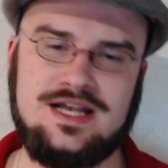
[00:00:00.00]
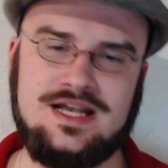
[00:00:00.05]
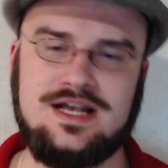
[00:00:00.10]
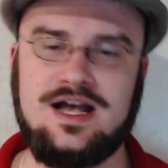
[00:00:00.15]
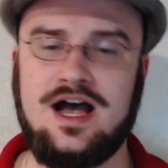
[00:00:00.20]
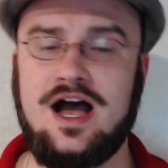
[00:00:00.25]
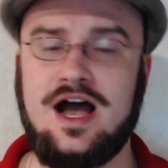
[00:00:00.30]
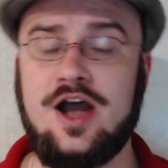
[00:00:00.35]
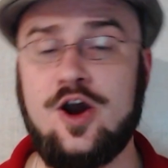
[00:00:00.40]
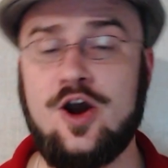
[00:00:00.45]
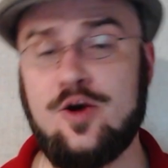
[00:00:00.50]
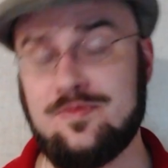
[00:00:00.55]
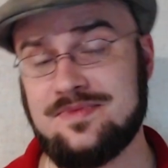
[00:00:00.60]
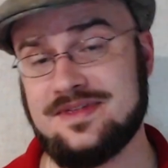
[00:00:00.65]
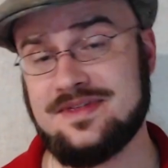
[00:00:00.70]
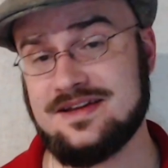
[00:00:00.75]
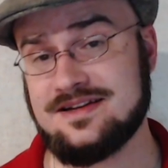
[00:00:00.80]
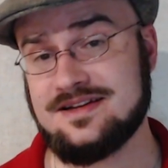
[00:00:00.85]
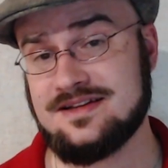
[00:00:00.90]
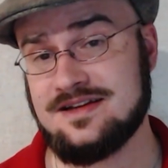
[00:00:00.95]
I hope
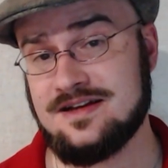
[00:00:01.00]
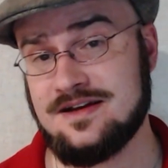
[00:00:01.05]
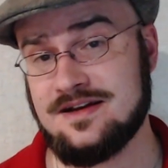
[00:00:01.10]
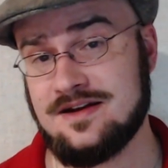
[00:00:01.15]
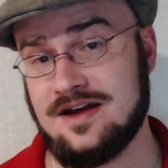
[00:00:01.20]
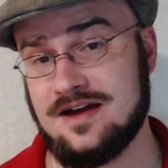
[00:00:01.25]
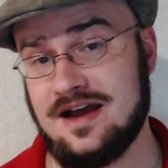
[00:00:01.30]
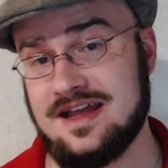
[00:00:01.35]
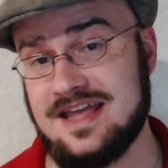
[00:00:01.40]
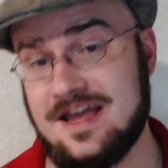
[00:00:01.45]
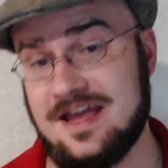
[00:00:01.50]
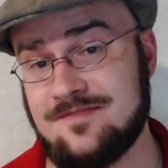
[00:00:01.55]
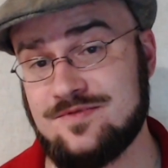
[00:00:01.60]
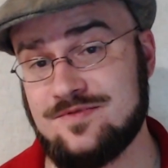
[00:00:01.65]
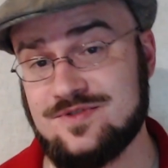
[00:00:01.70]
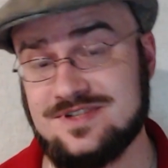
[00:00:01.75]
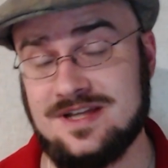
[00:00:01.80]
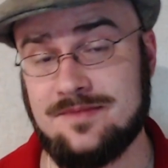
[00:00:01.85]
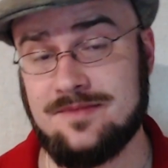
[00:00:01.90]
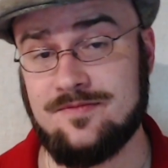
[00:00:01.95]
that I gave you
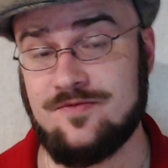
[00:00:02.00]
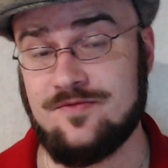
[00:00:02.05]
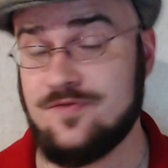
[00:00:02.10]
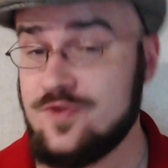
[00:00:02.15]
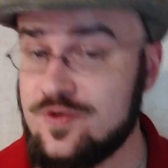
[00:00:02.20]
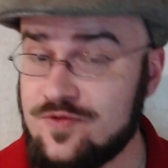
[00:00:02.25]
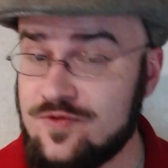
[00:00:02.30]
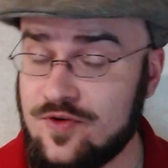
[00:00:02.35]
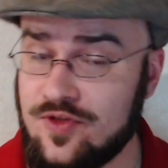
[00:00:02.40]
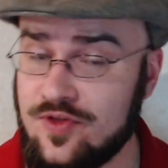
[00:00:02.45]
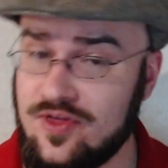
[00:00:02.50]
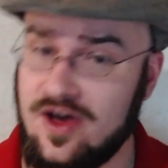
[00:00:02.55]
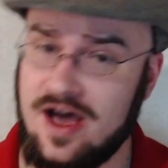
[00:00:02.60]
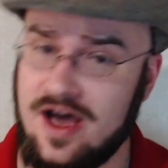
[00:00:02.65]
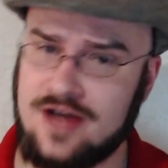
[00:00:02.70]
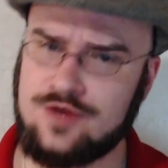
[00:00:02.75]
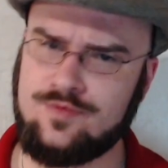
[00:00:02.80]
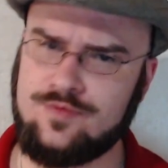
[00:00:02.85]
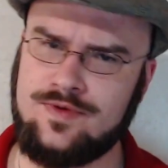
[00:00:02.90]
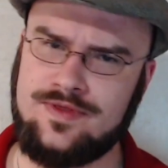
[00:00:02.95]
some food for
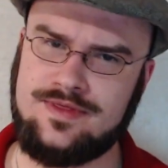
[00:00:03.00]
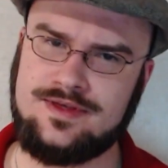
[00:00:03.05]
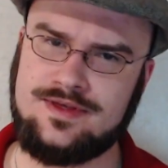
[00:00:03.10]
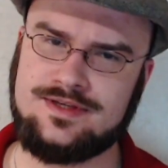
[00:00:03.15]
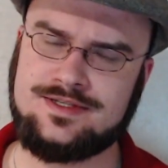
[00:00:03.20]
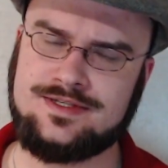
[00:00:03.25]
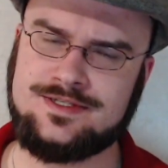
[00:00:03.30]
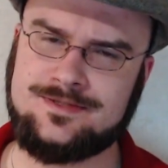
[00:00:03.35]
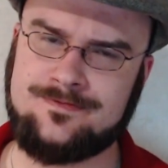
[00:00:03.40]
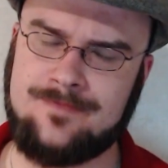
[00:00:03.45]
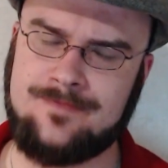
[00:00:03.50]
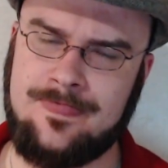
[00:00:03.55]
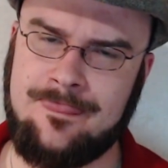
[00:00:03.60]
thought with this,